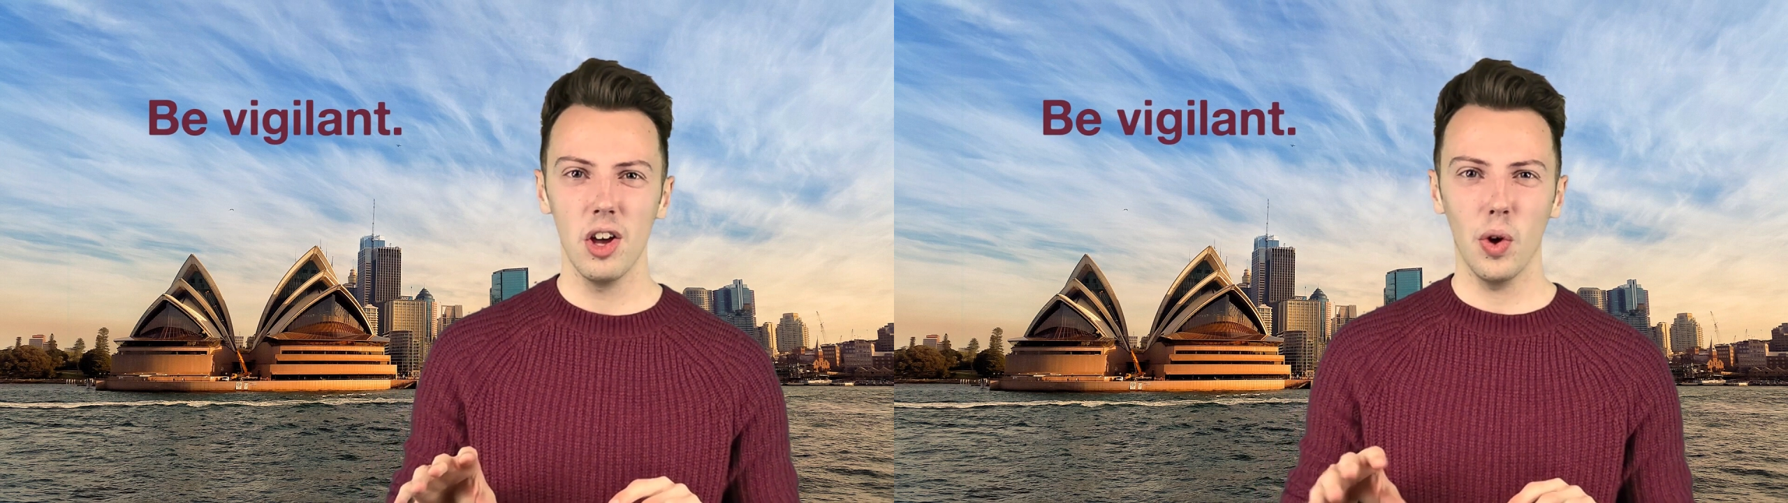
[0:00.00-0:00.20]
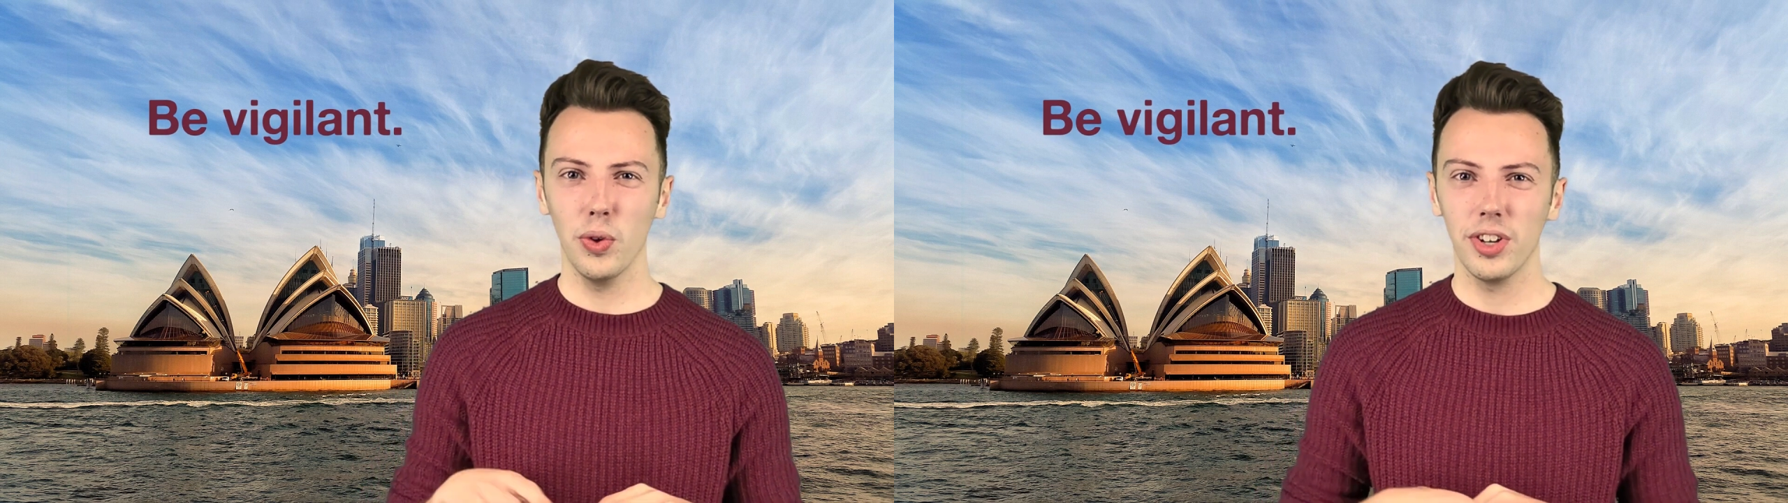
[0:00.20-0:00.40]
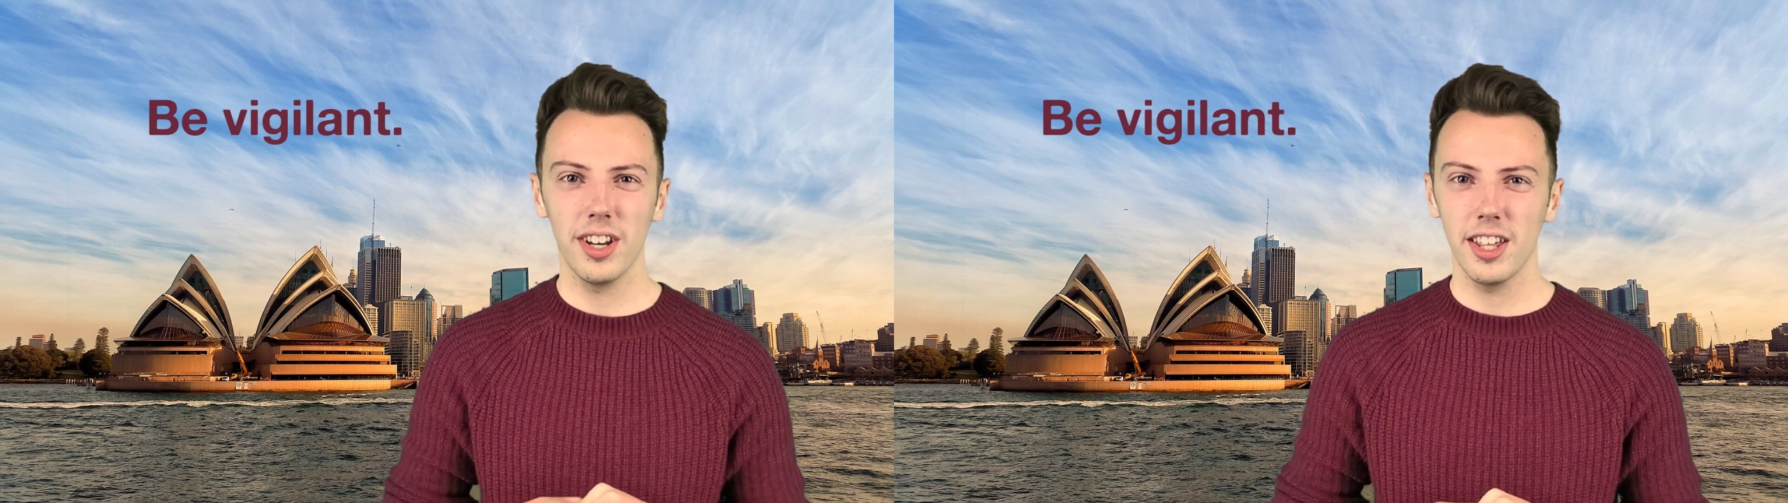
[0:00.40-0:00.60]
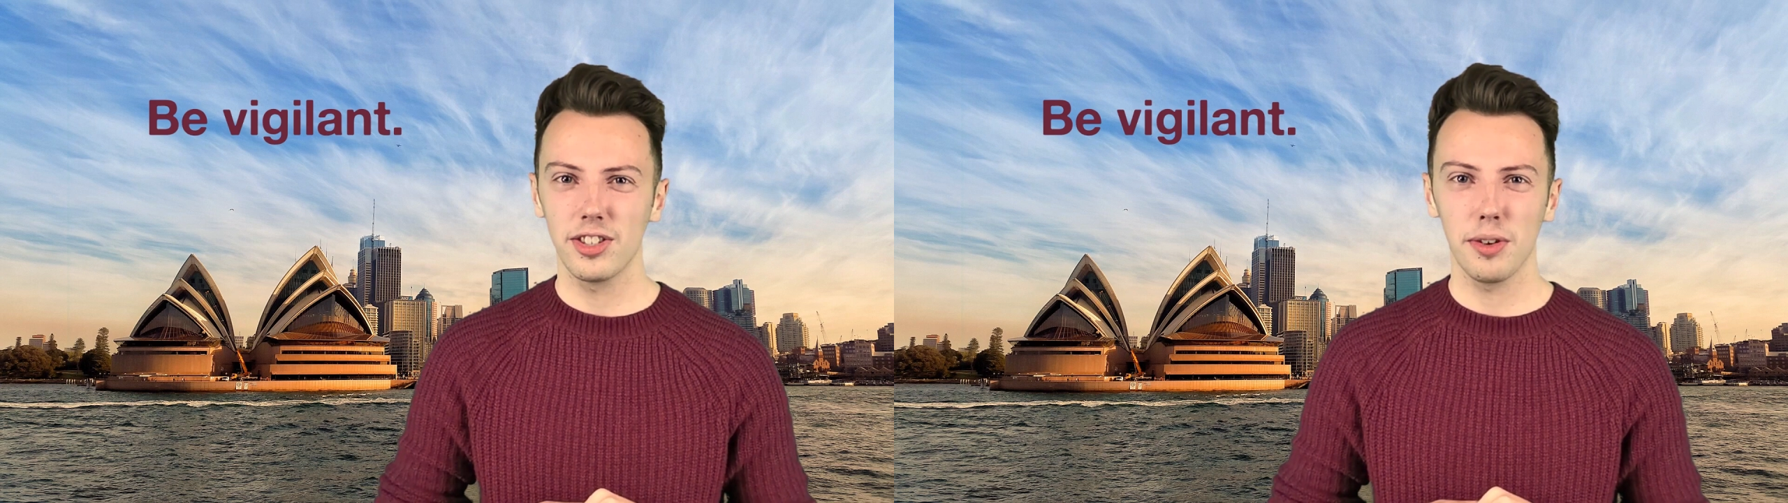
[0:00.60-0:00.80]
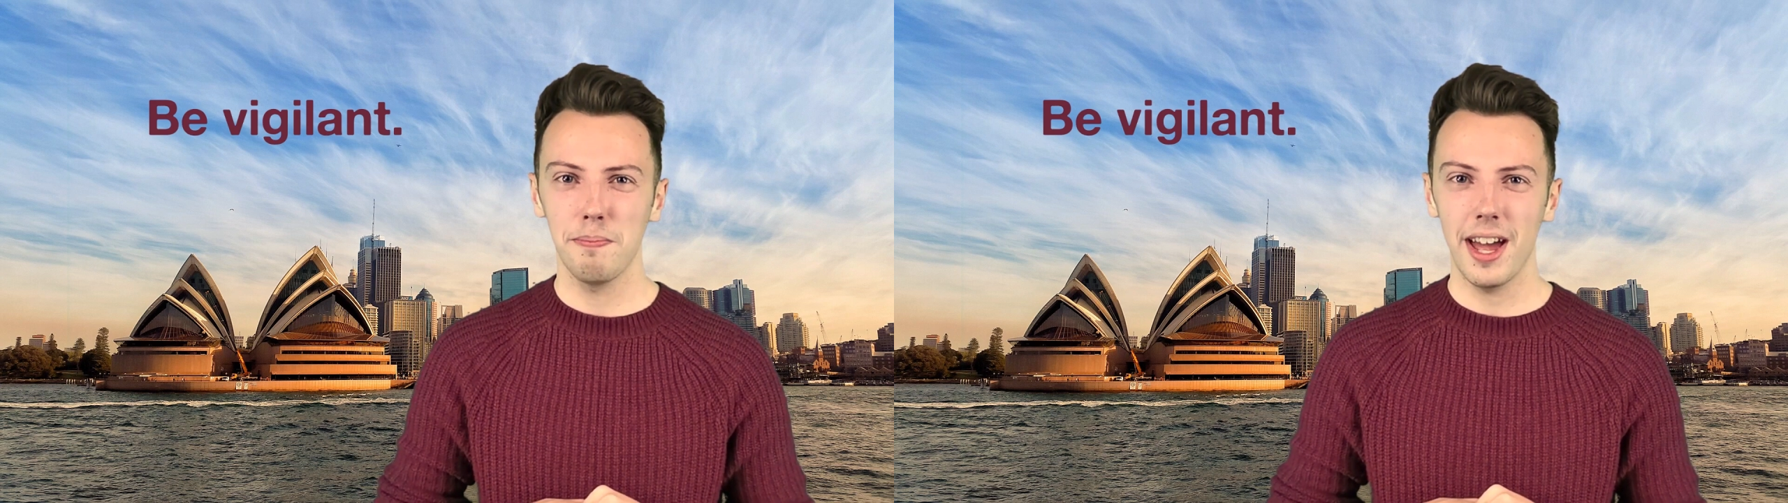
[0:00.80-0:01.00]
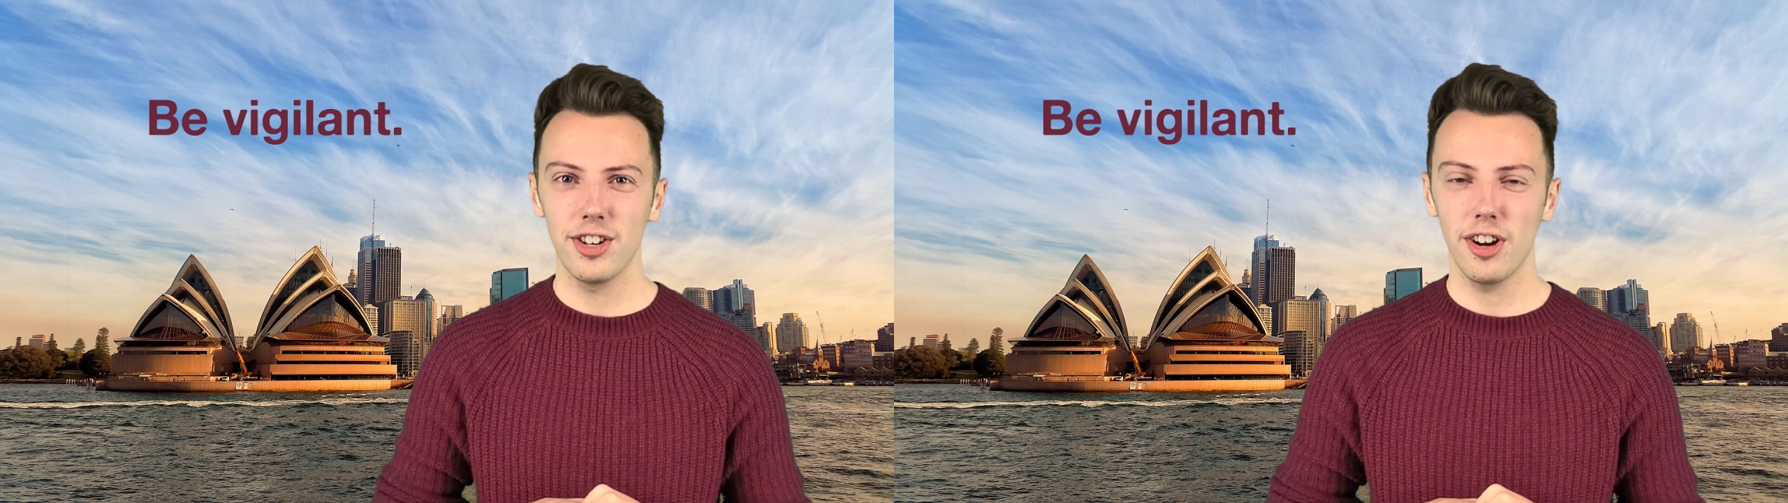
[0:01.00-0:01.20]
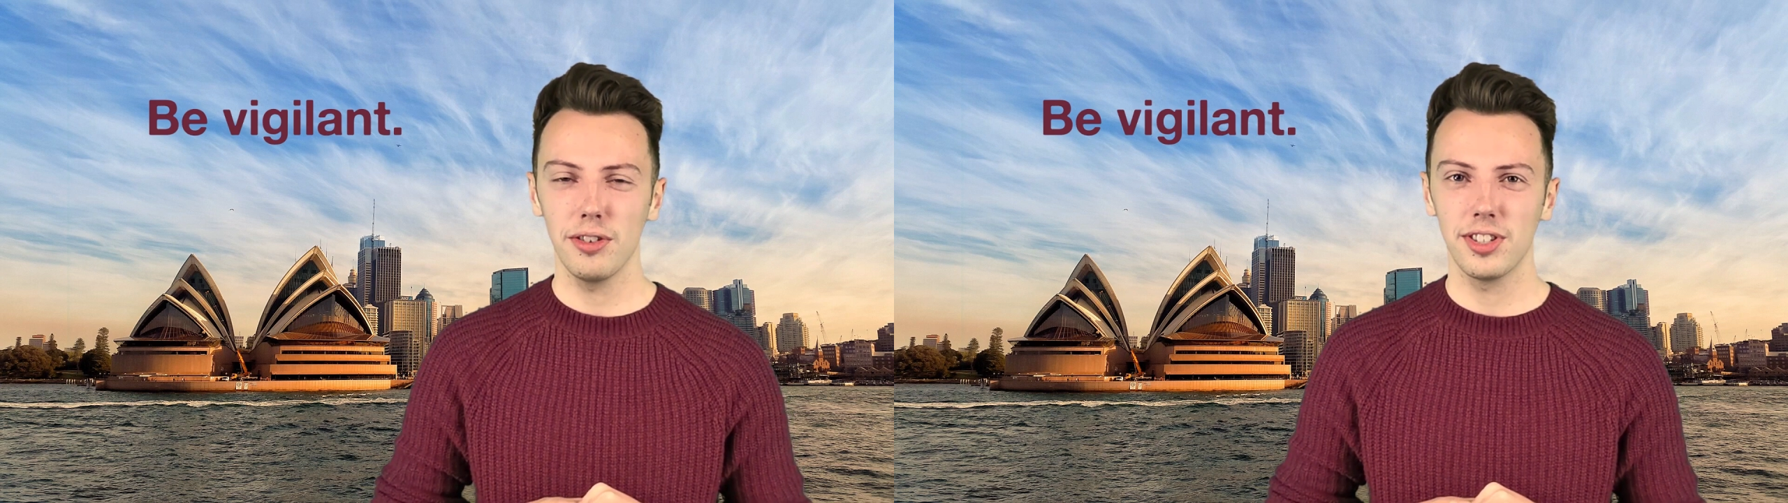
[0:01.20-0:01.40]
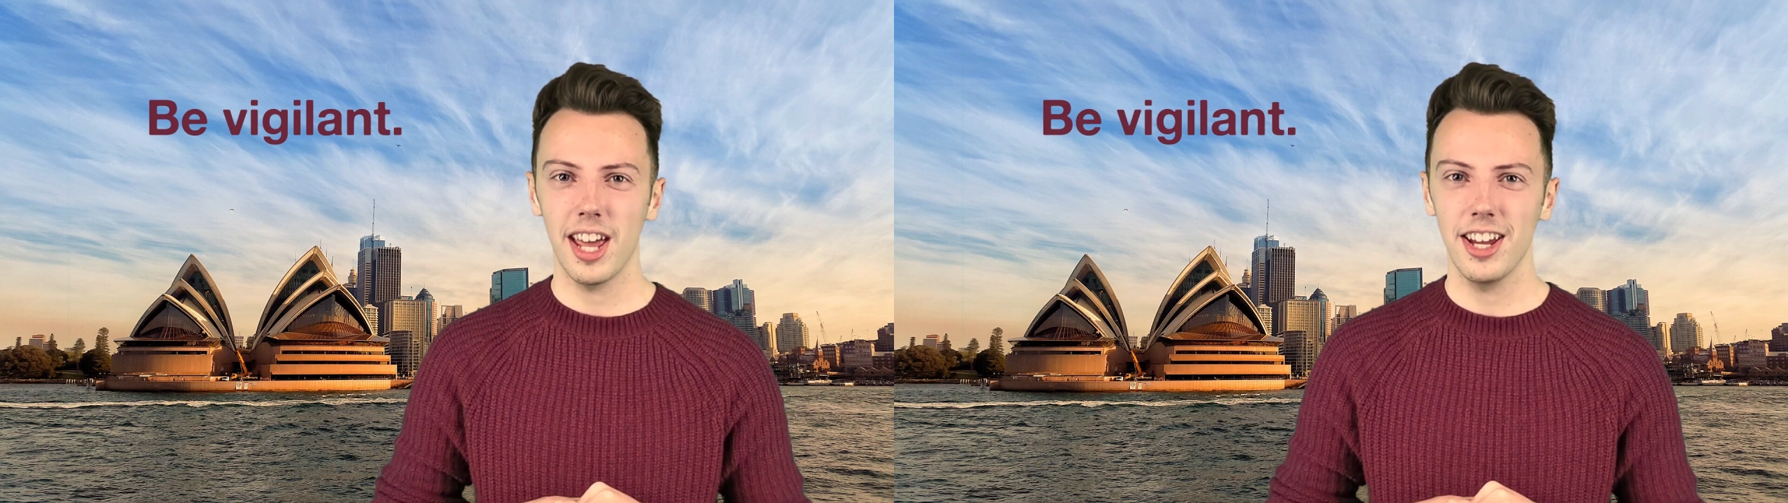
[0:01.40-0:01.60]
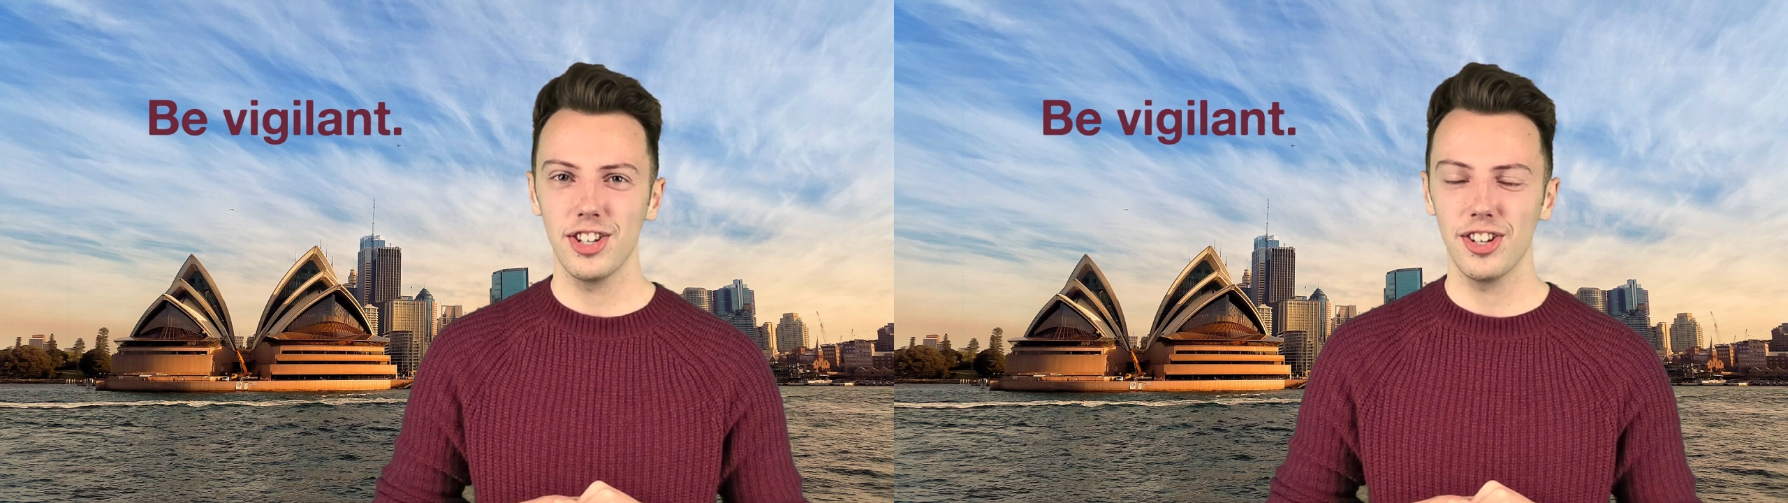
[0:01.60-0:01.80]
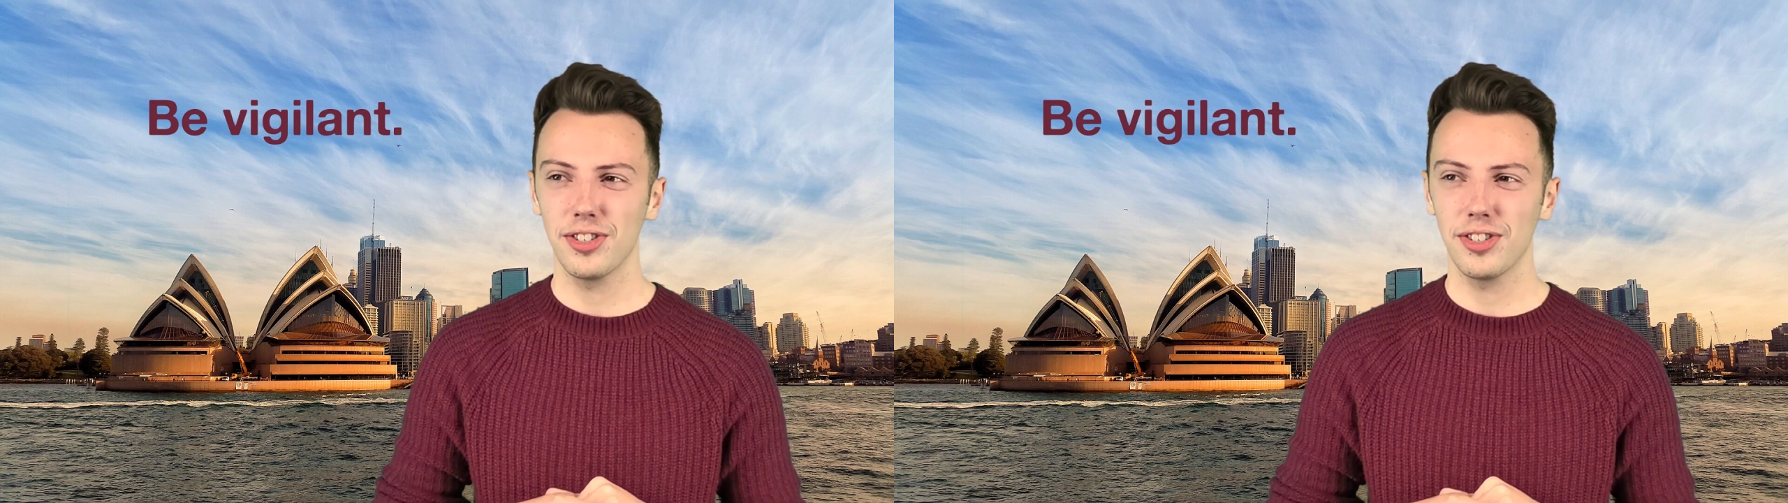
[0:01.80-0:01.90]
underneath some metro station,